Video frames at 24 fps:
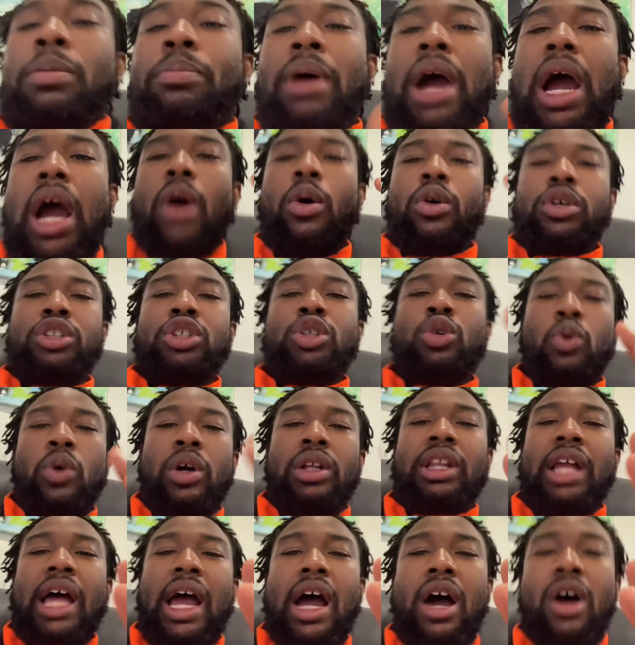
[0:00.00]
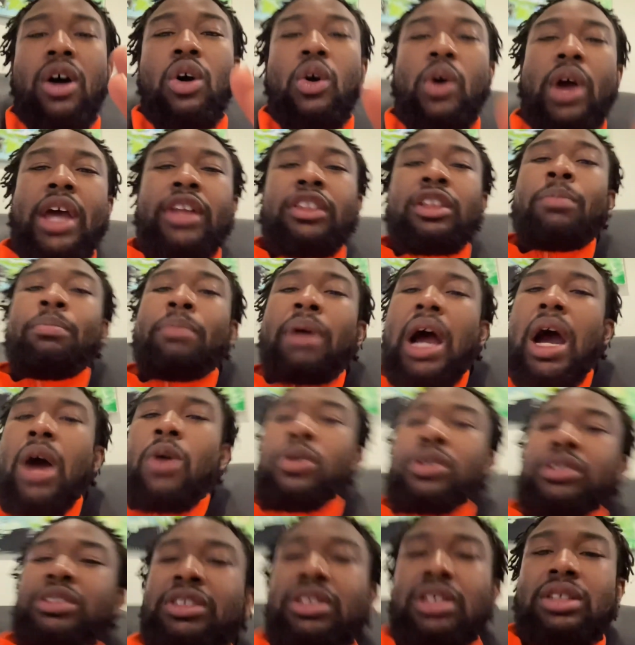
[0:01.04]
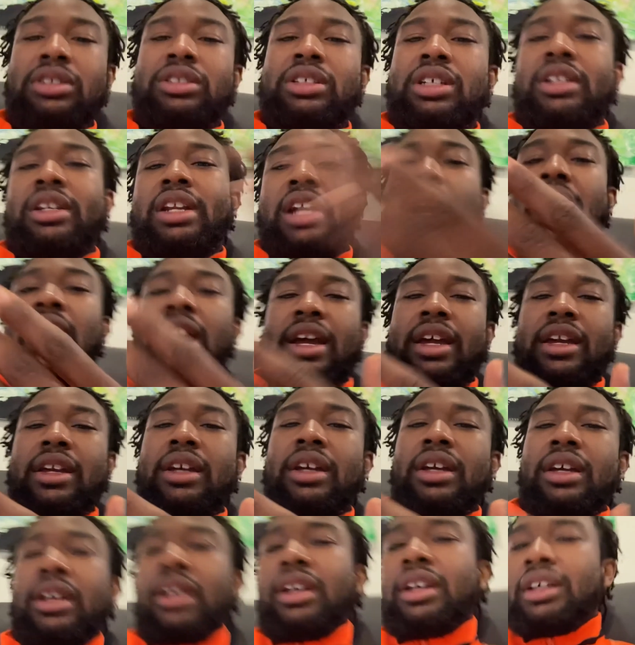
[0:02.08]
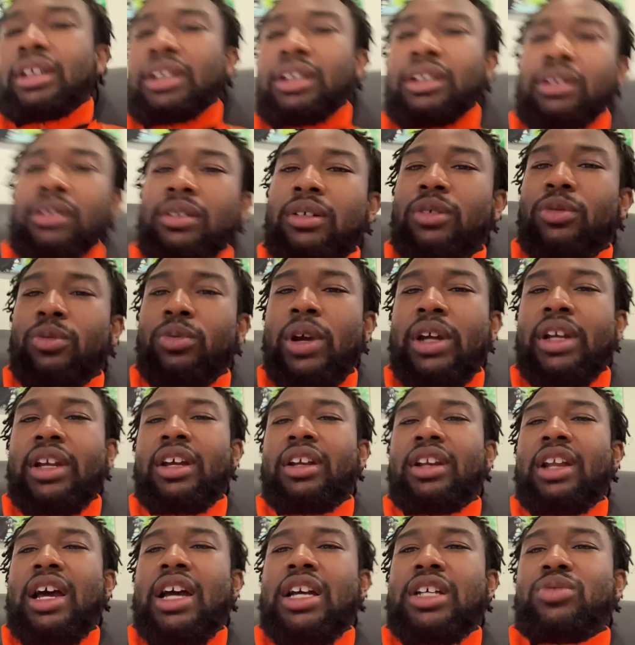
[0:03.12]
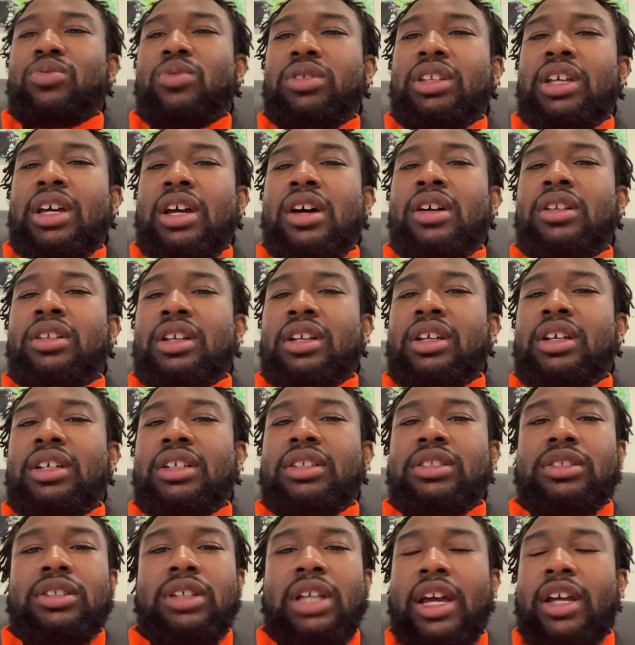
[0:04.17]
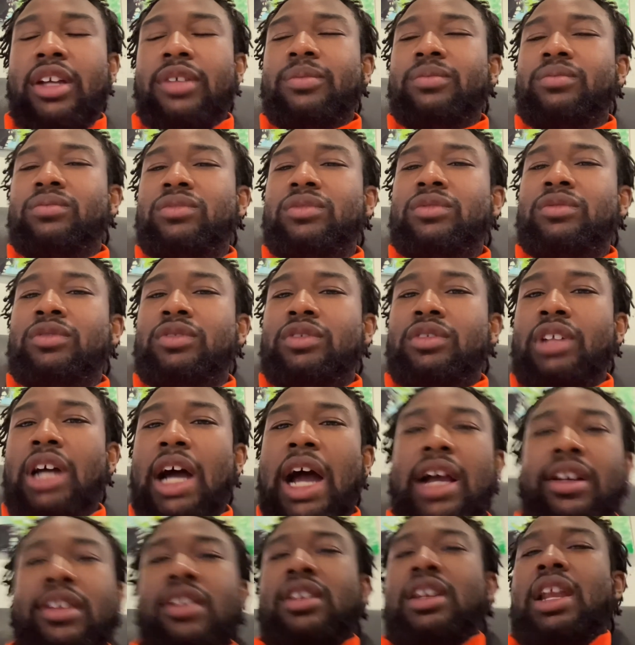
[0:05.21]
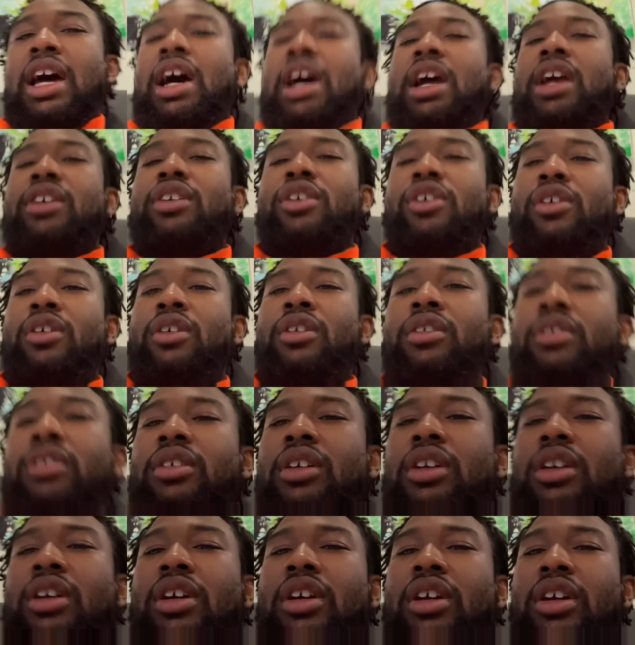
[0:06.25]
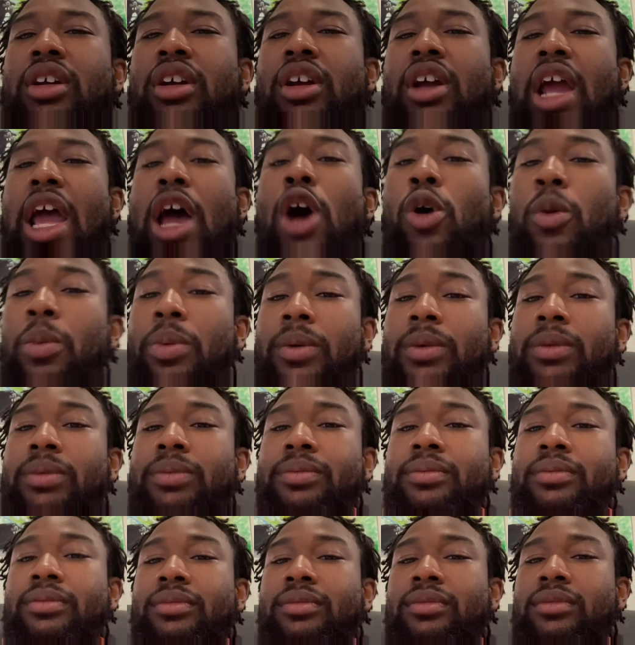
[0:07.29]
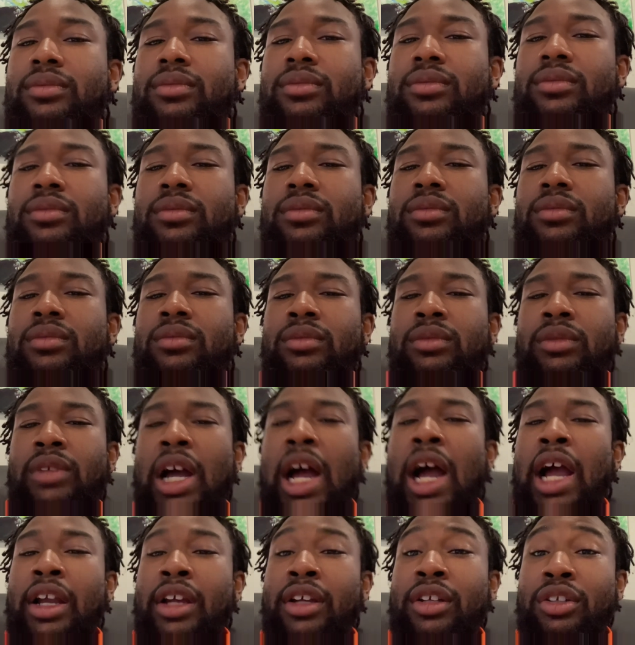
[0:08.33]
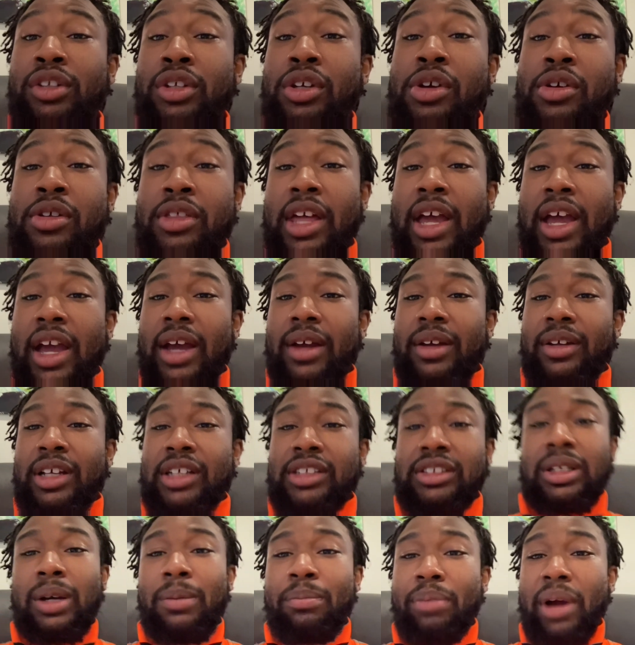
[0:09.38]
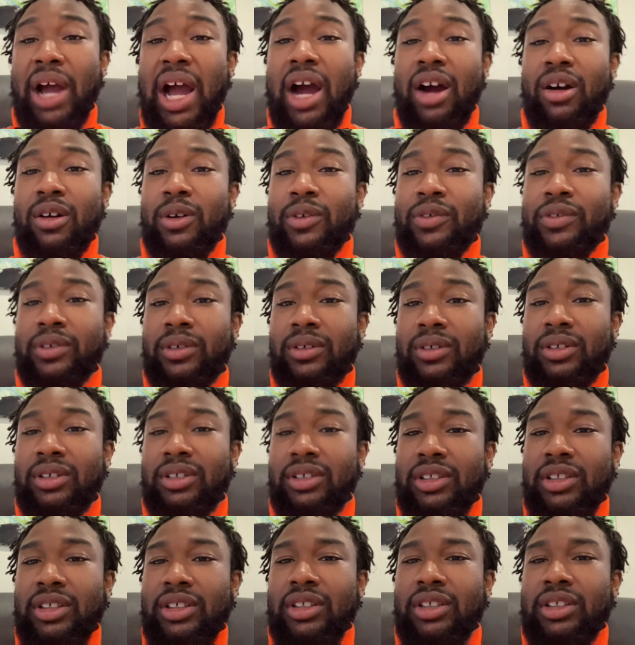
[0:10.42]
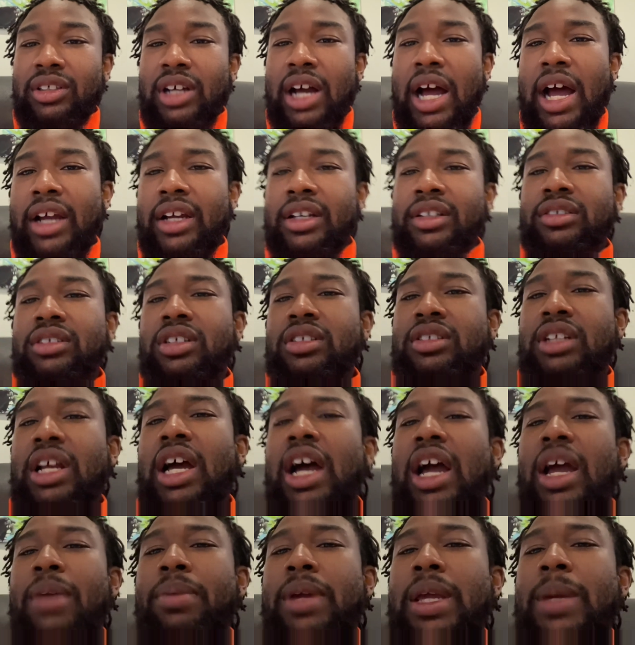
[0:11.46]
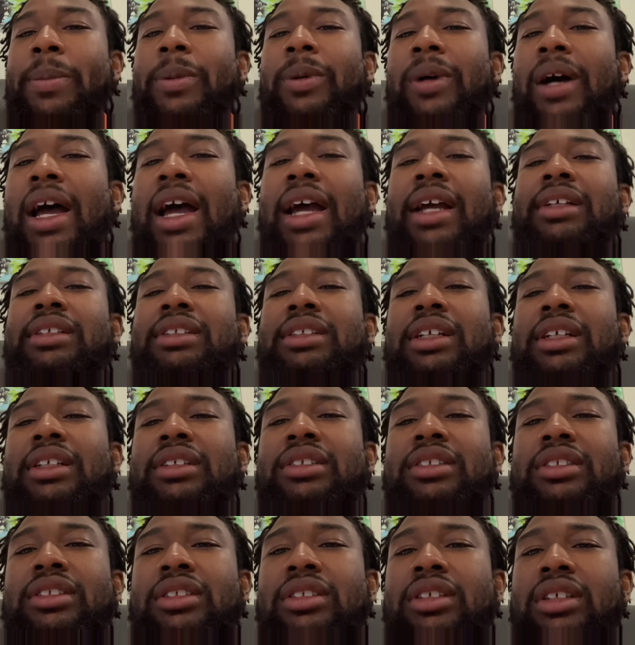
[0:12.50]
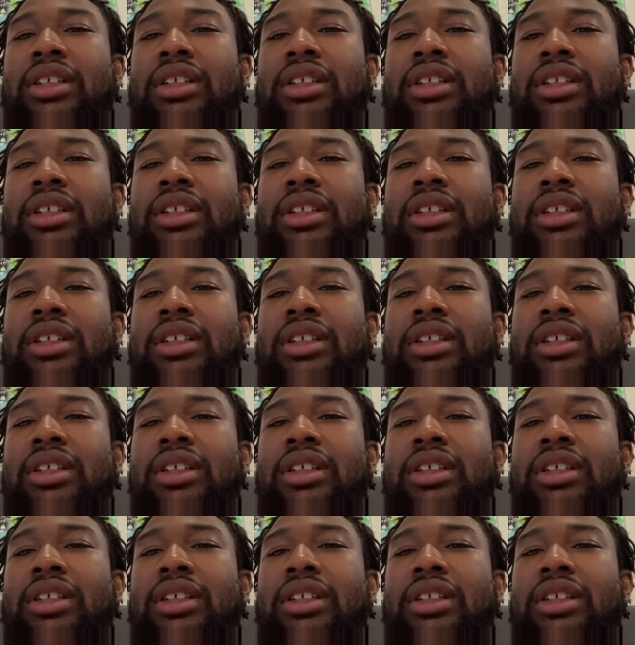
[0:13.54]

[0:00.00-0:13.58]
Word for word: power to allow and the power to deny. Recognize what the hell it is. Like, I denied her help. I can do that because I'm powerful. I can deny people access.